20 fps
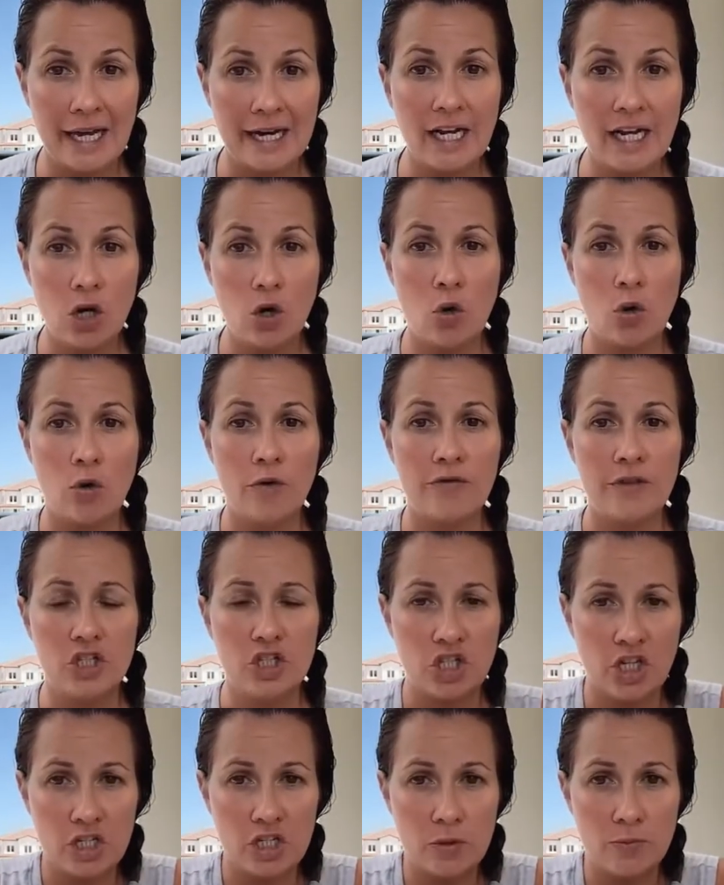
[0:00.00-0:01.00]
letting go of the
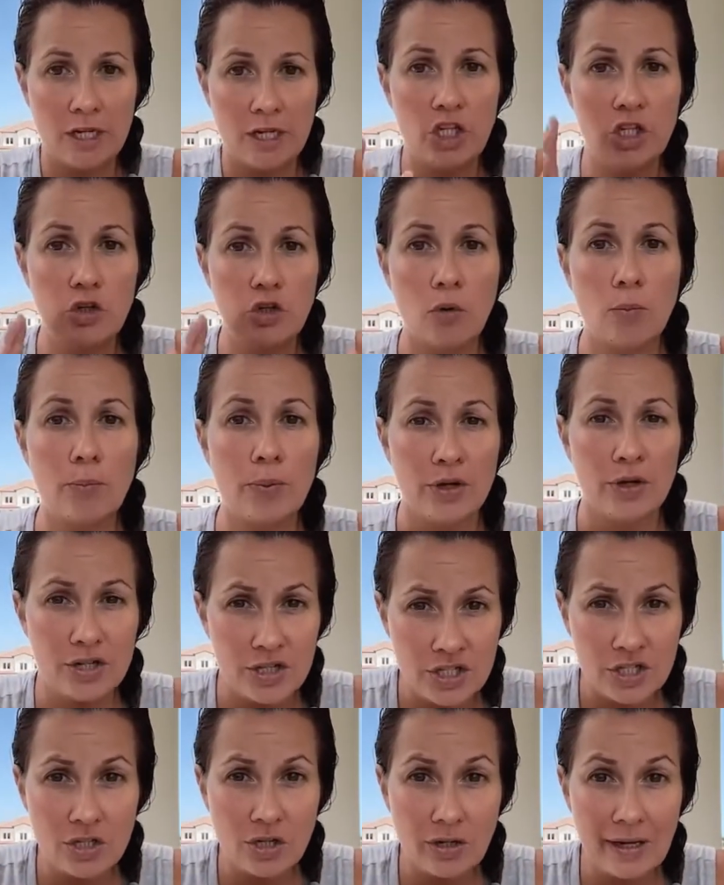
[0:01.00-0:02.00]
judgment. You don't
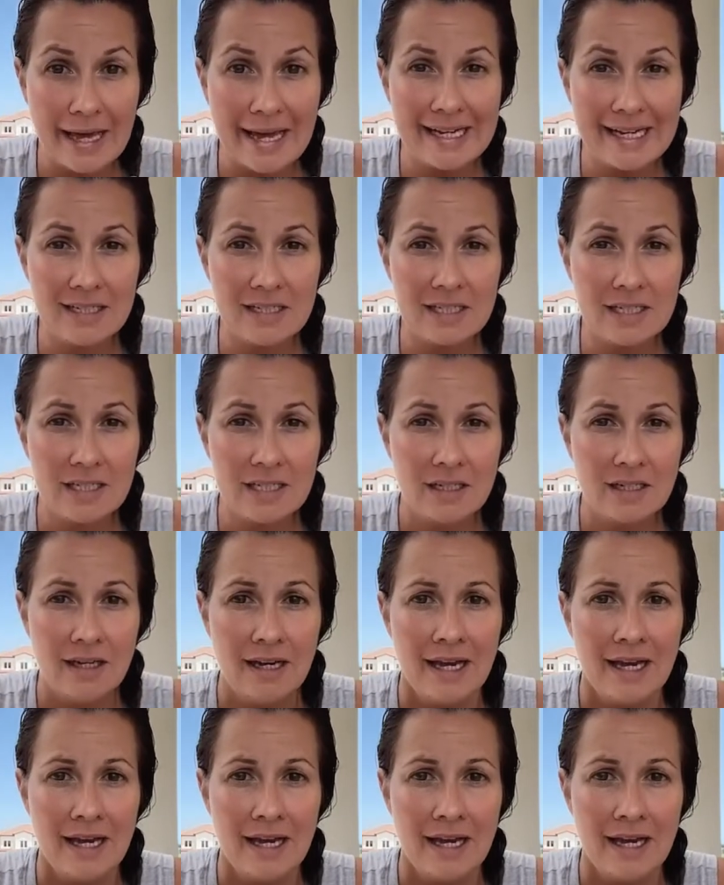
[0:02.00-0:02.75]
personalize.